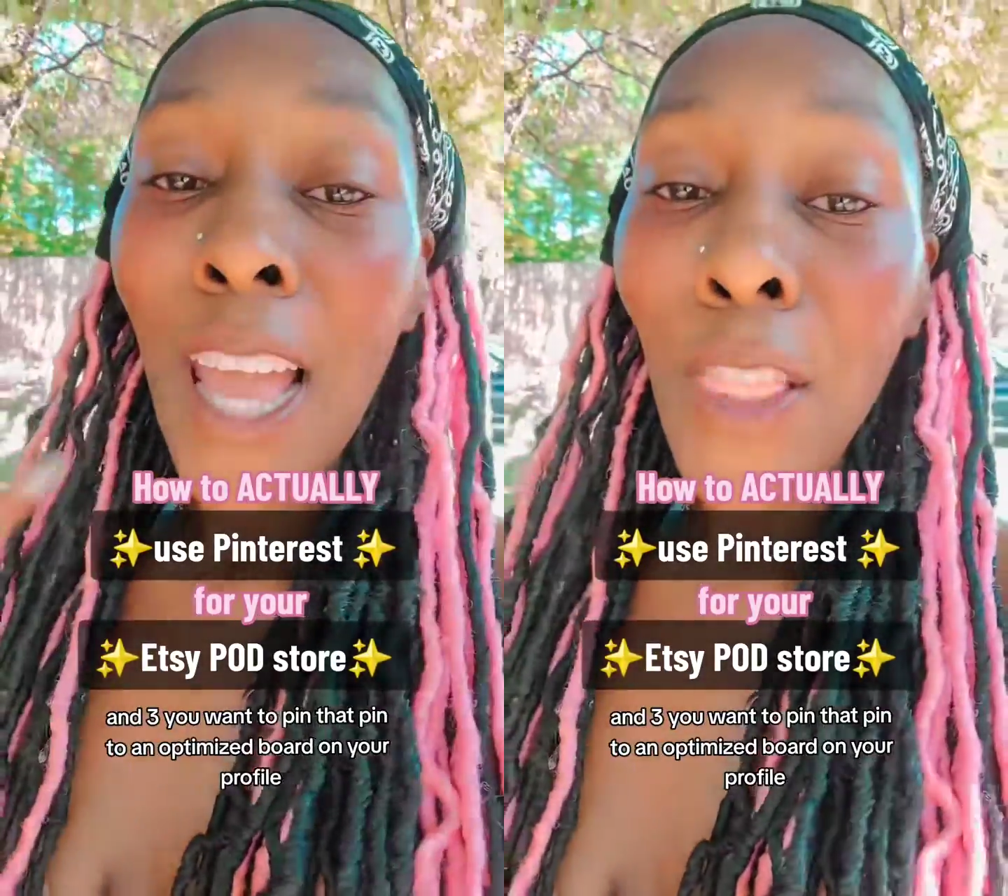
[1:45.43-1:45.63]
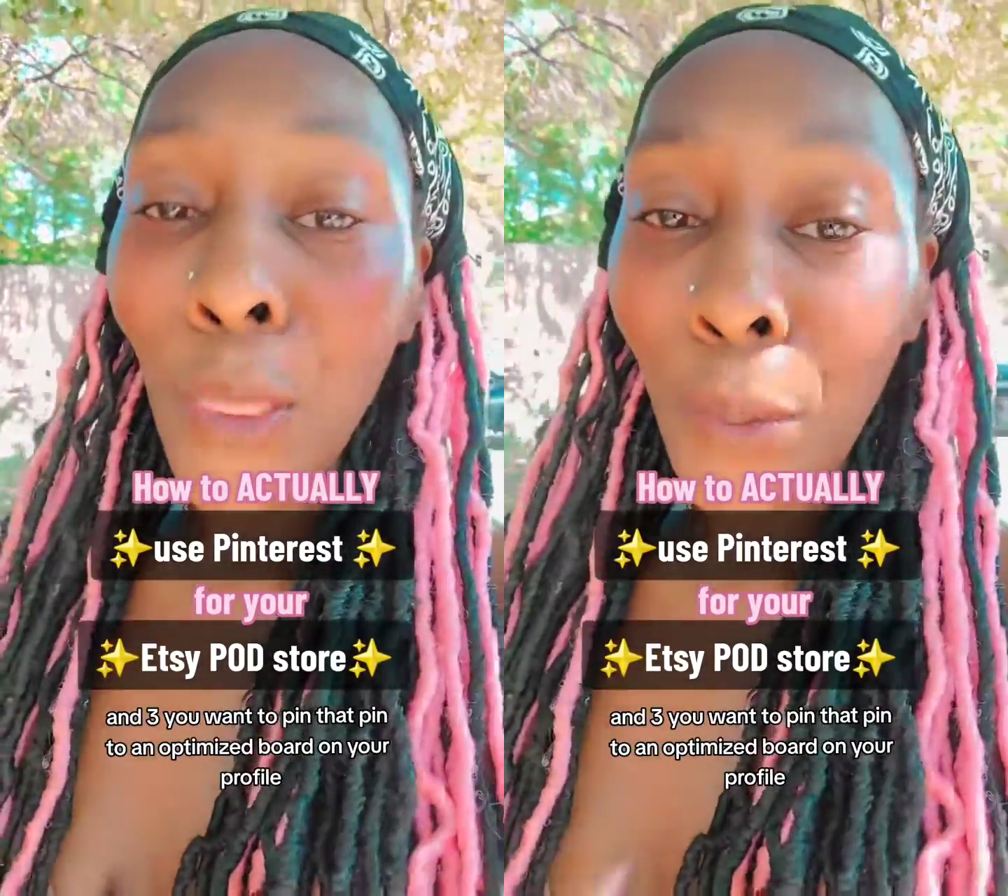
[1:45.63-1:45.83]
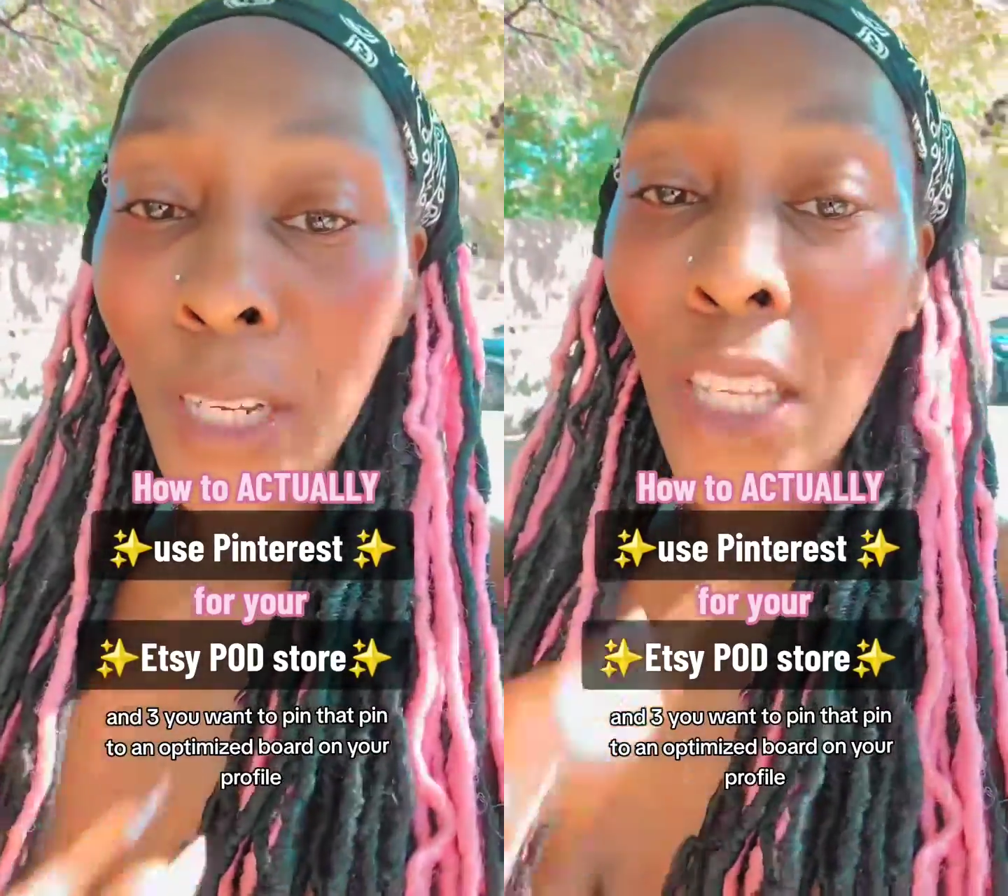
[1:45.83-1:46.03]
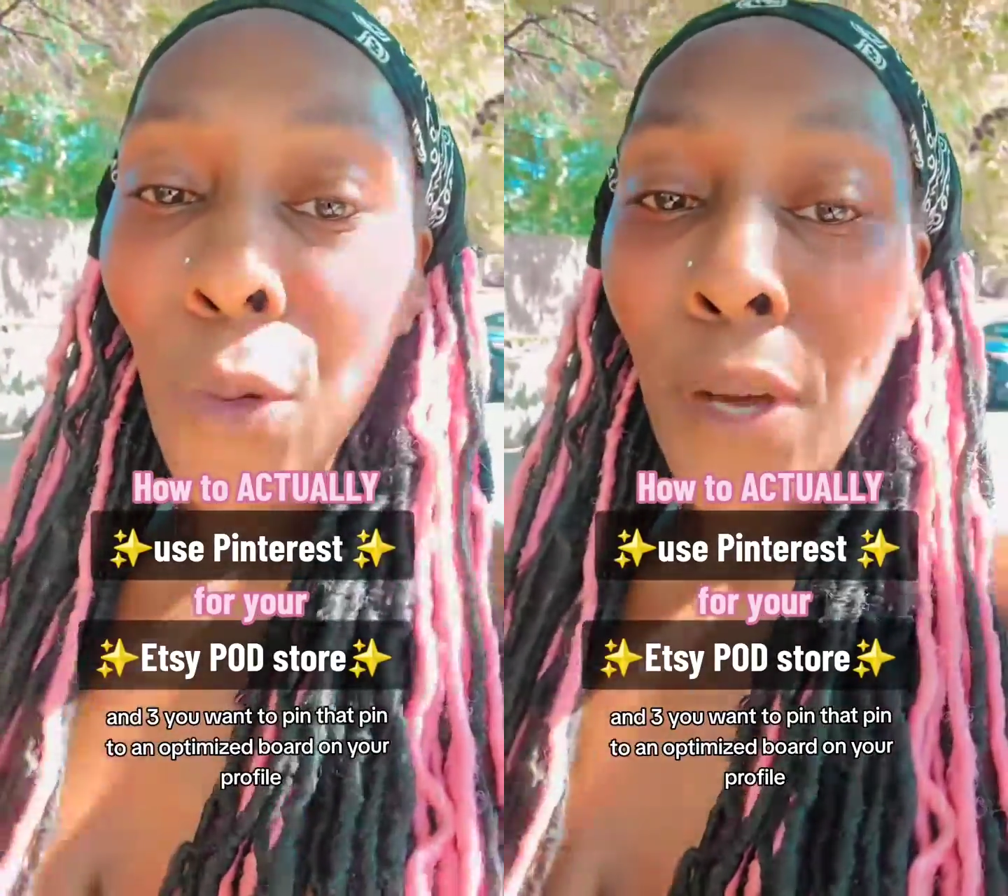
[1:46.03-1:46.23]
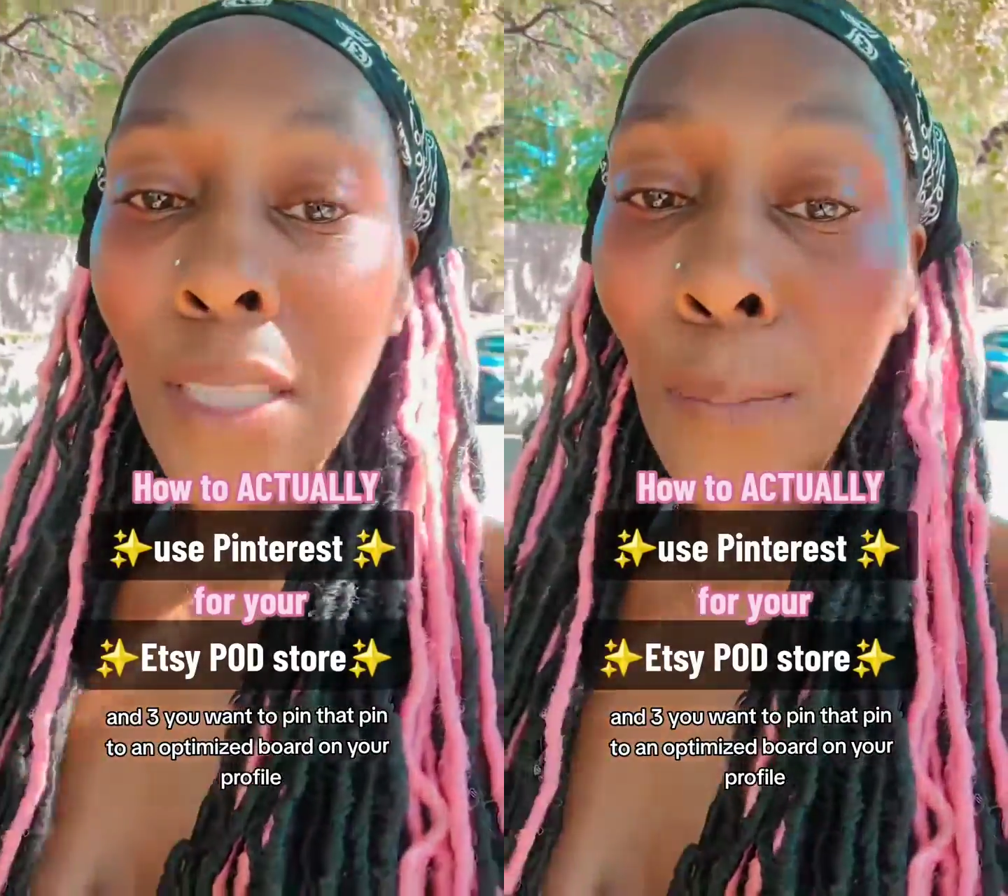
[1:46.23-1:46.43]
pin
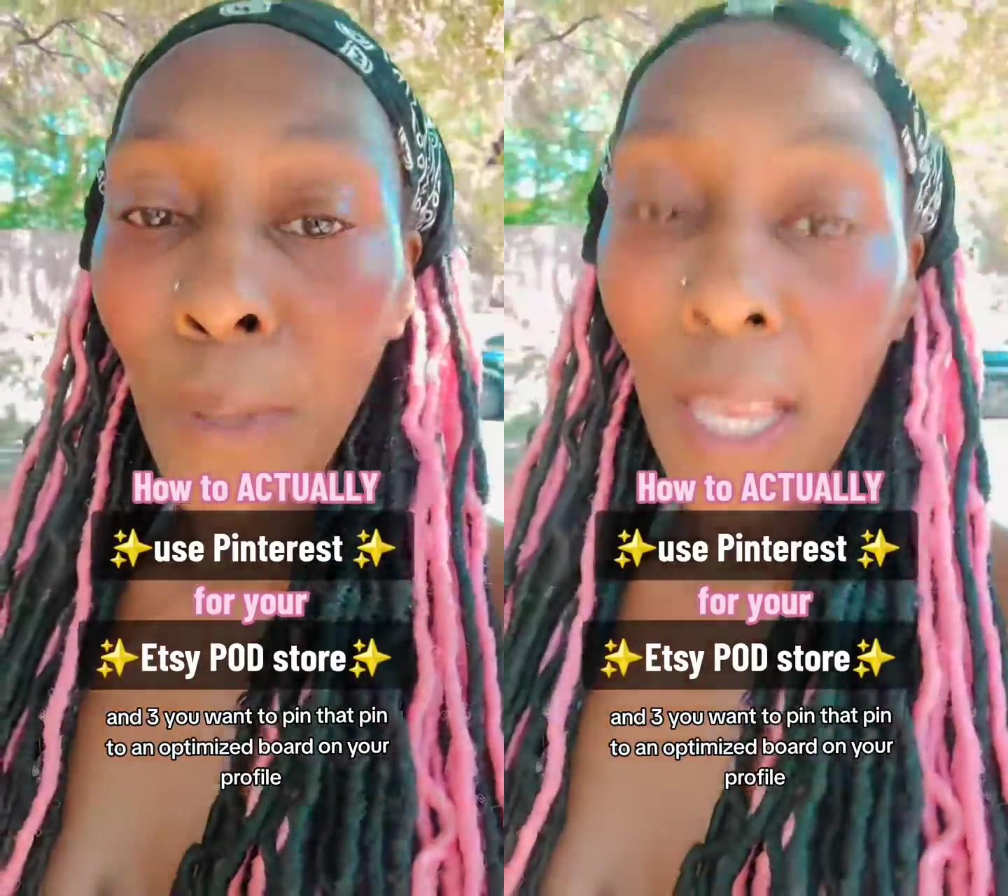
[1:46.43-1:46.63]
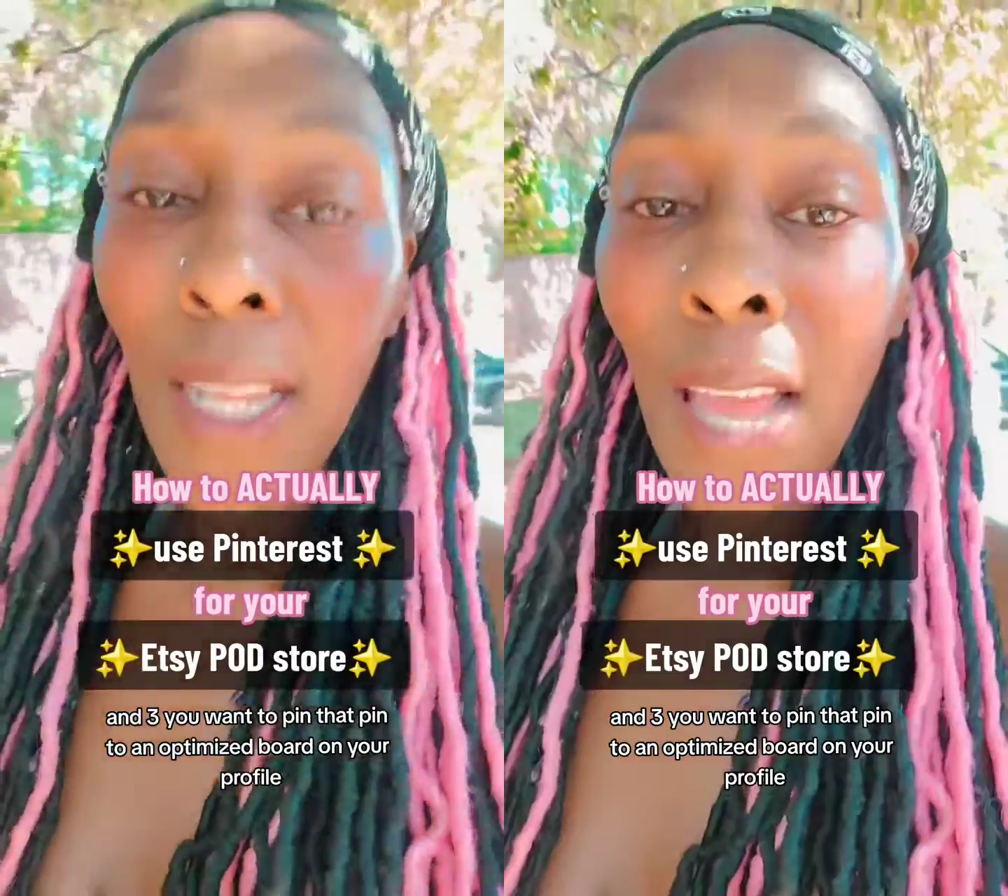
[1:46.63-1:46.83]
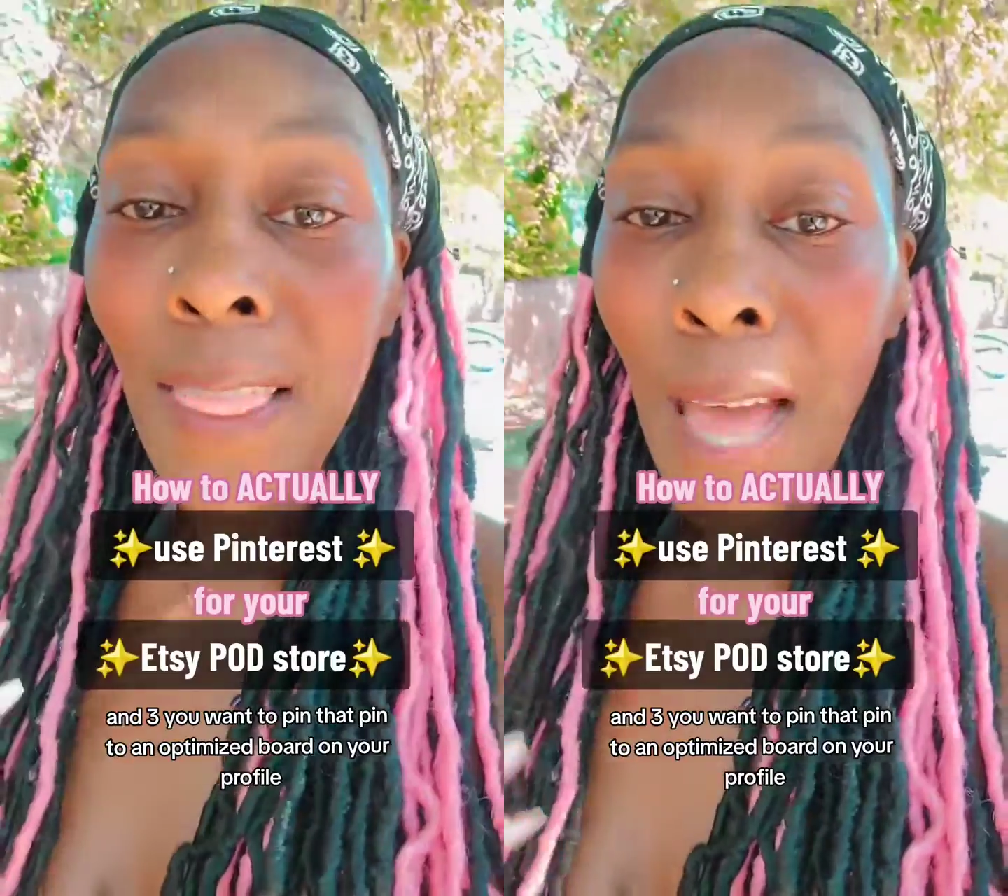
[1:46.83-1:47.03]
that pin to an